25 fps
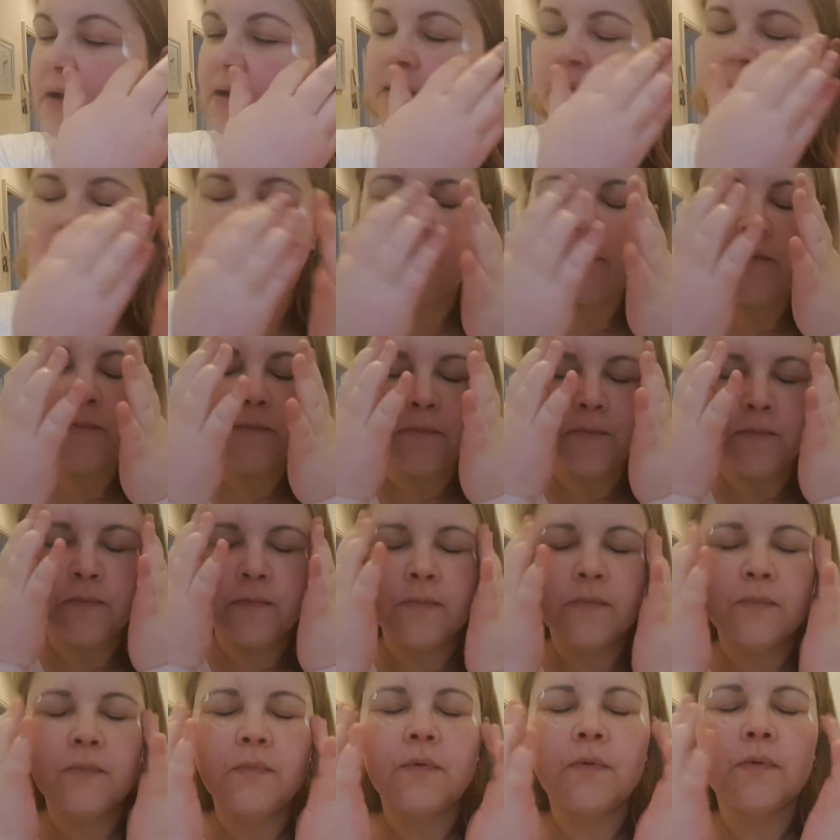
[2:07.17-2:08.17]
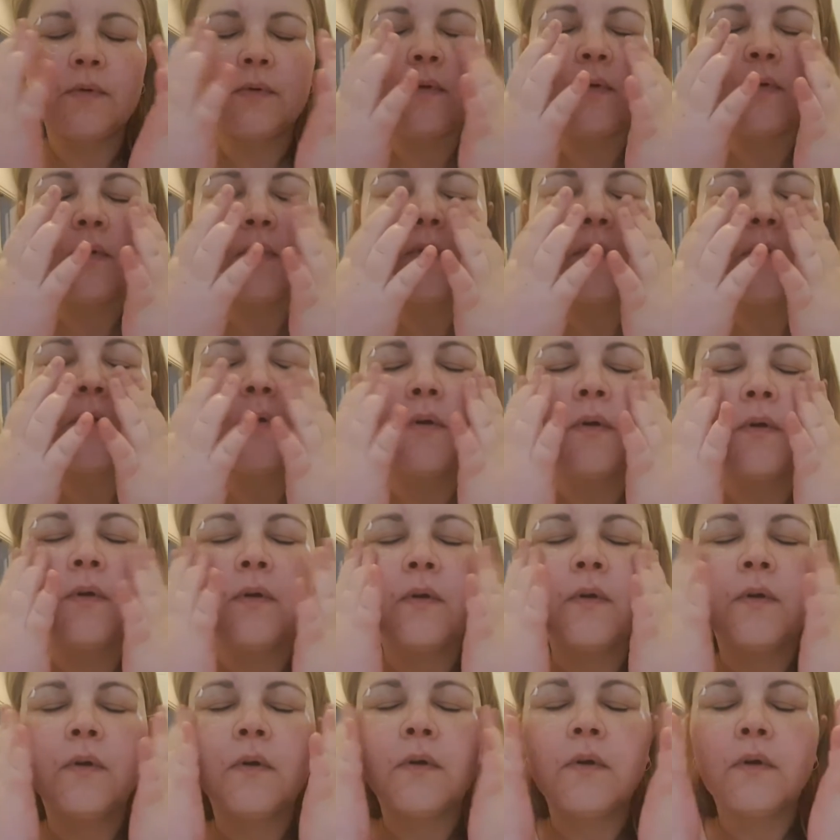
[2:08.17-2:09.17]

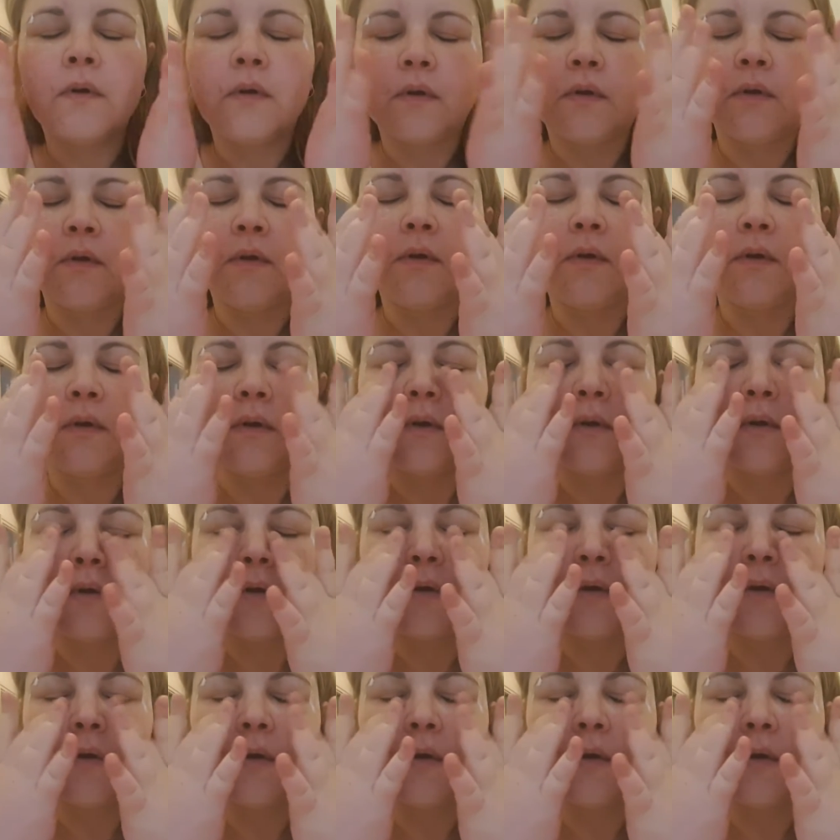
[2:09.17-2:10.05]
Nobody speaks.